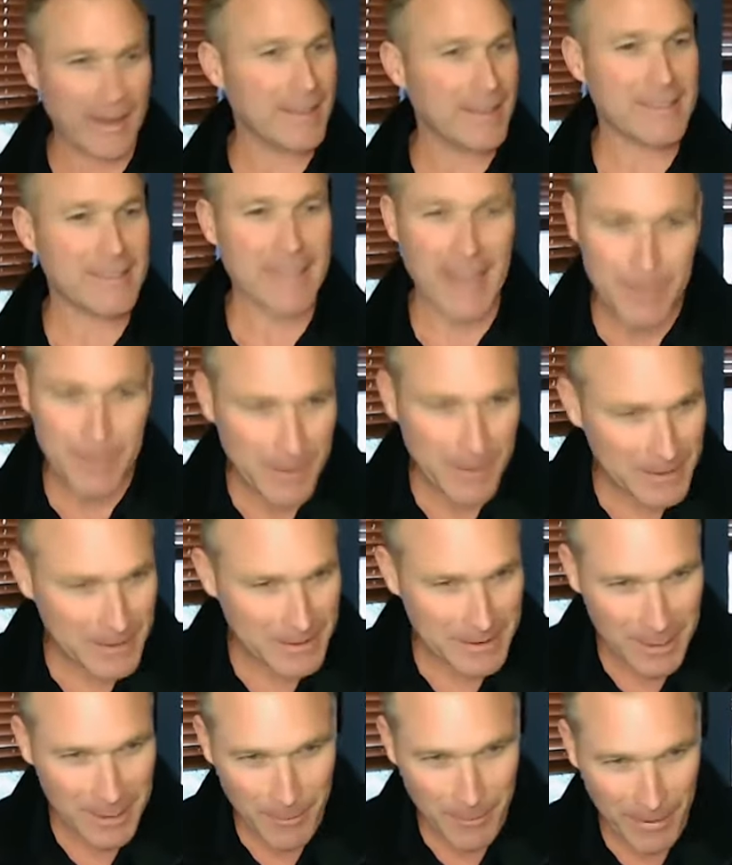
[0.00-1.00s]
get it signed by
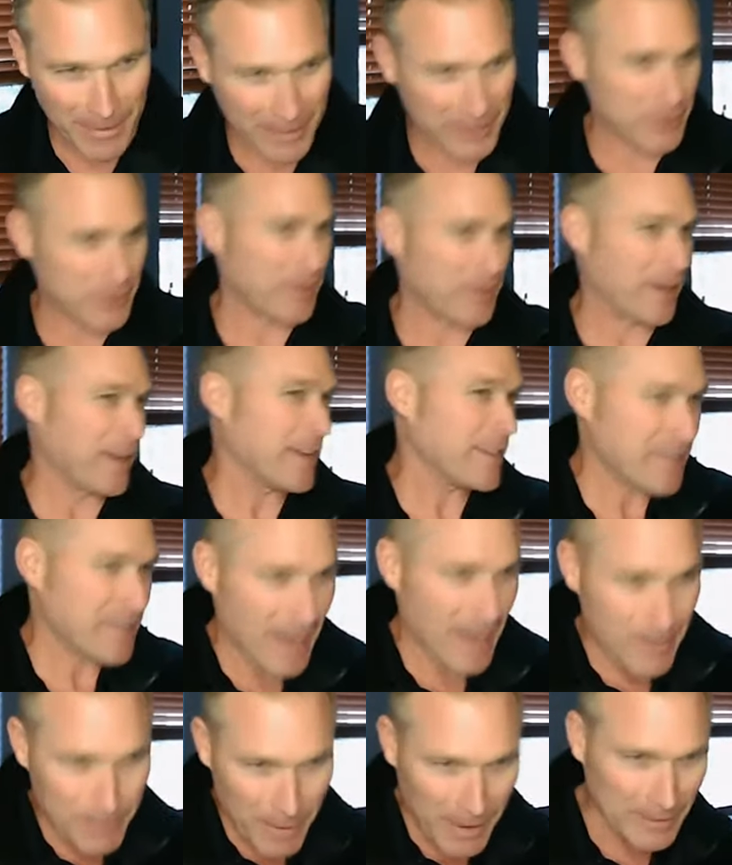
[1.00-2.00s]
the city manager, get it
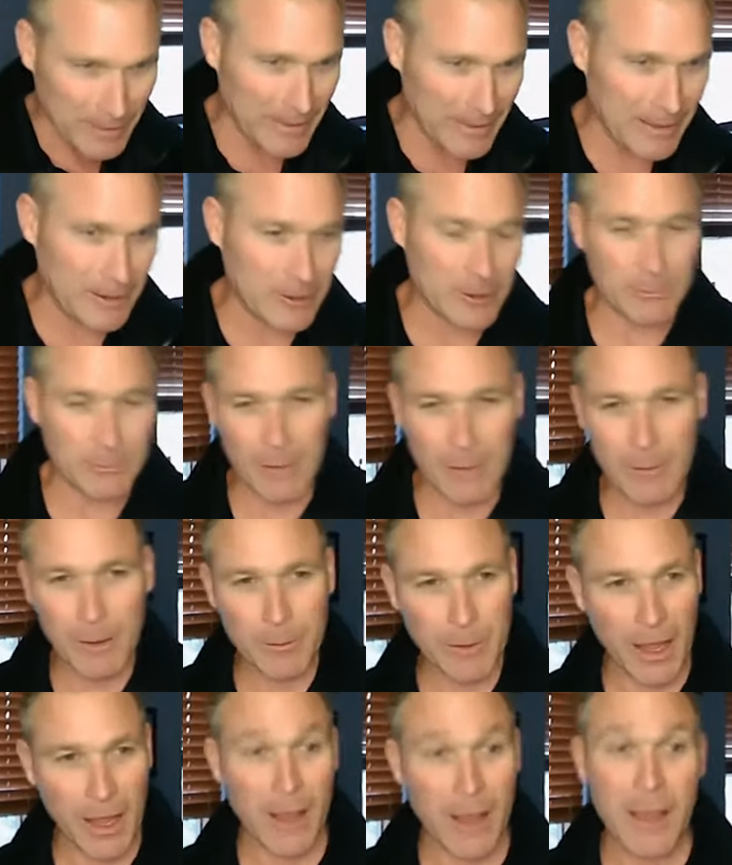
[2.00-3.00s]
signed by legal, and blah,
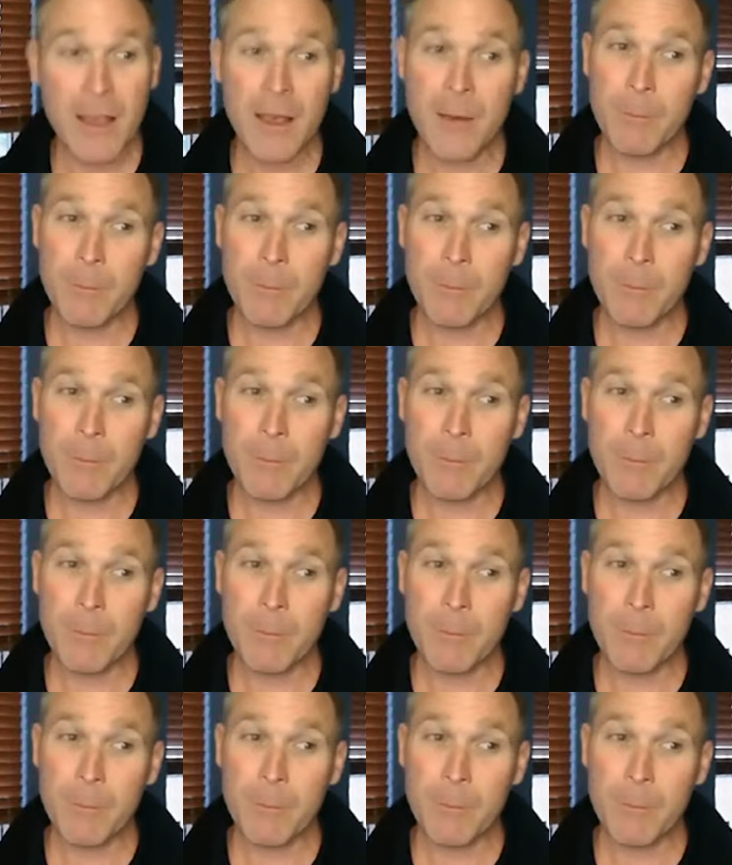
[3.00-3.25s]
blah, blah.